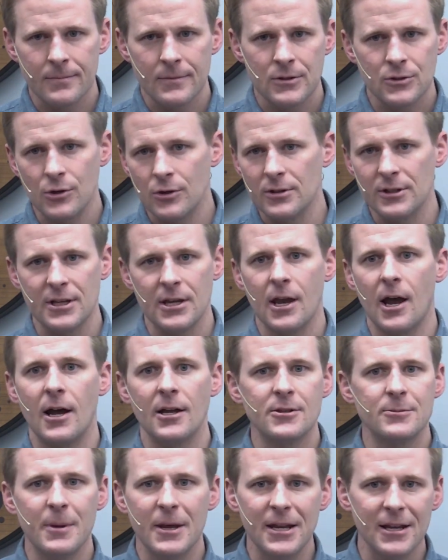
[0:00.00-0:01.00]
Certainly,
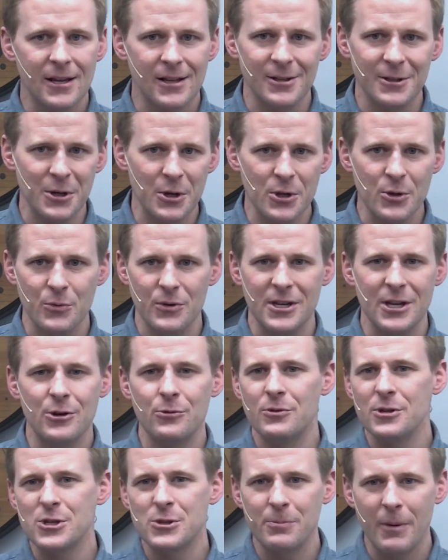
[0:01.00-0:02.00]
God's made it clear that we need to
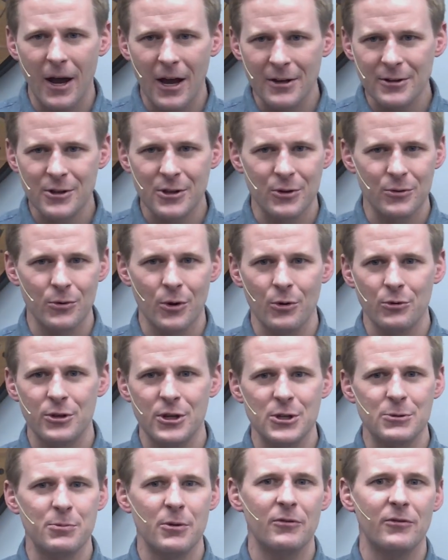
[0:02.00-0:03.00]
respond to the growth
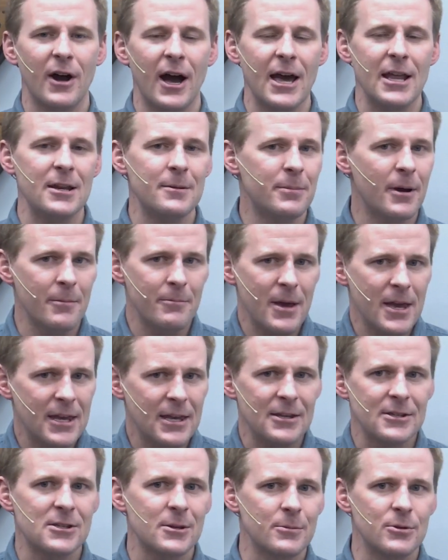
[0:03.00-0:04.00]
he's provided by
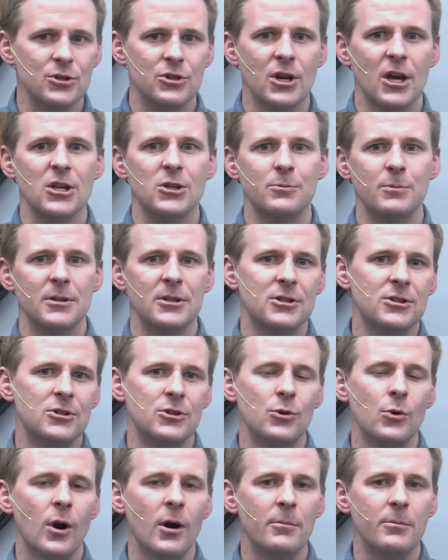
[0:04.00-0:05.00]
making some adjustments
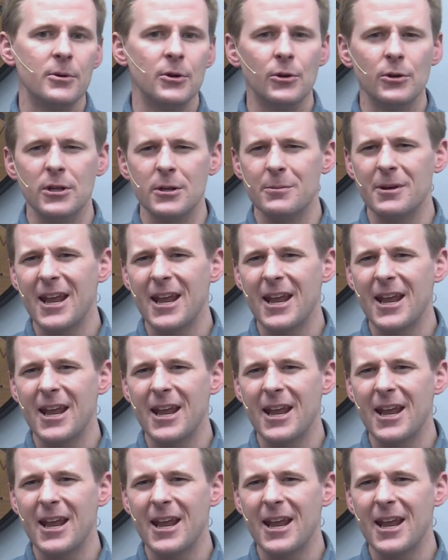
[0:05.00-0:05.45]
to our building.